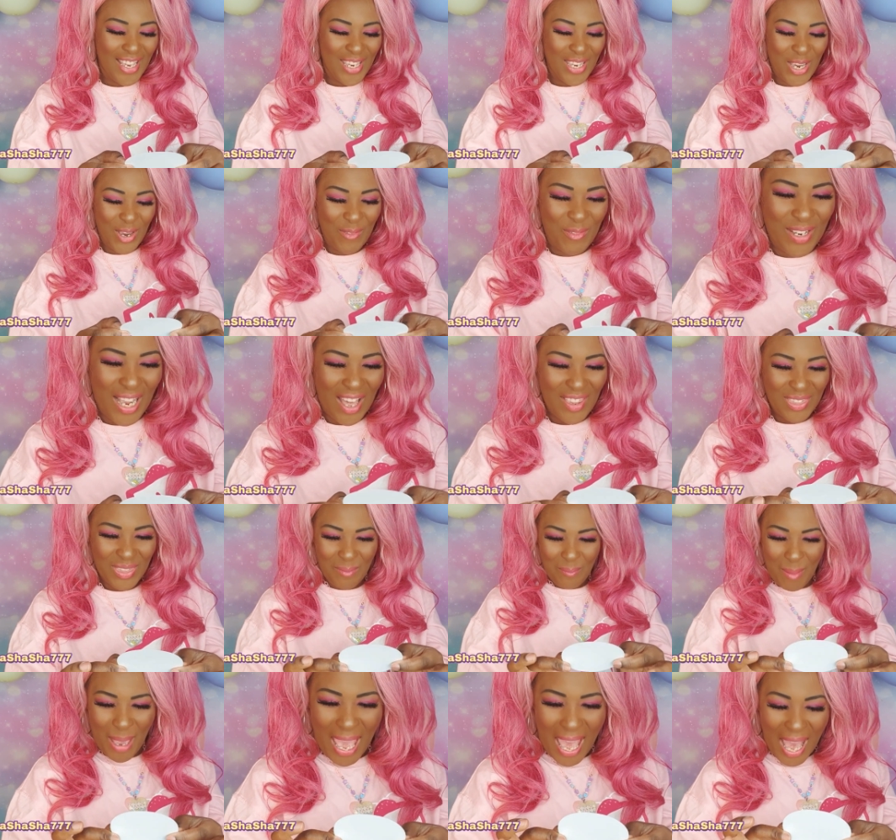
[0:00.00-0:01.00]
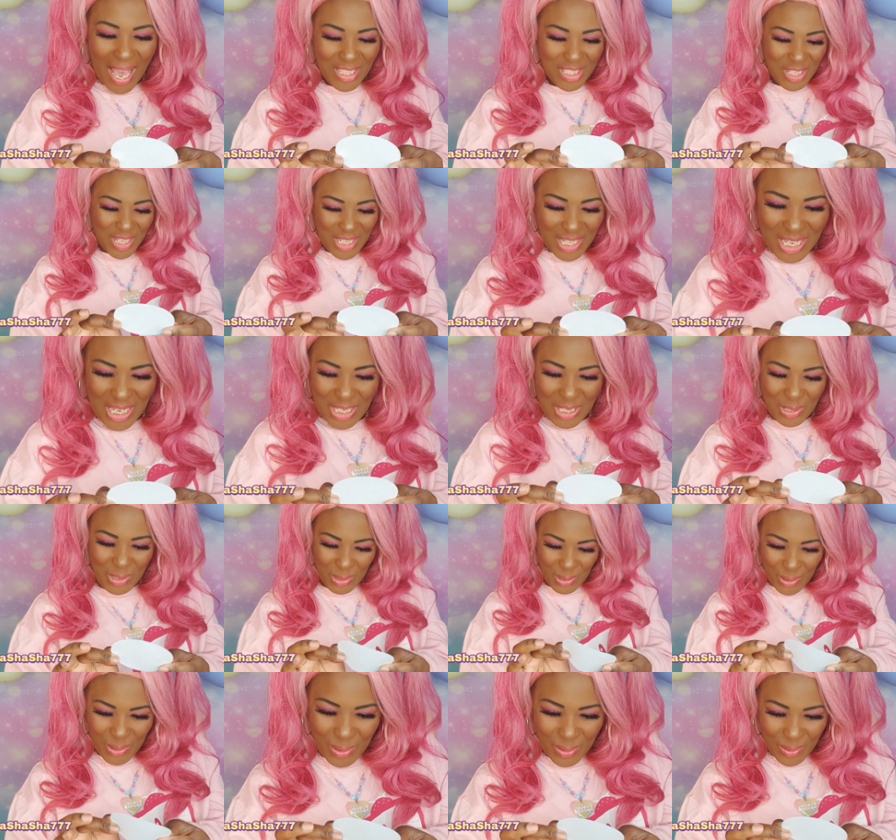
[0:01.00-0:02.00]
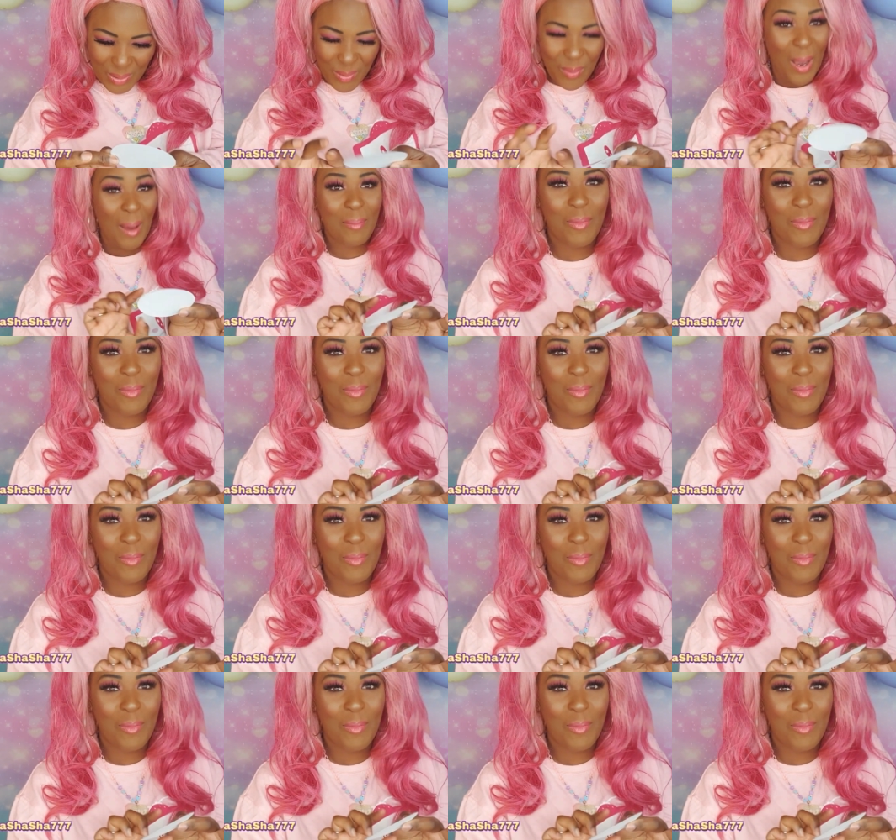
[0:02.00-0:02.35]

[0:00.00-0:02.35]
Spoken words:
You've got the magic in you.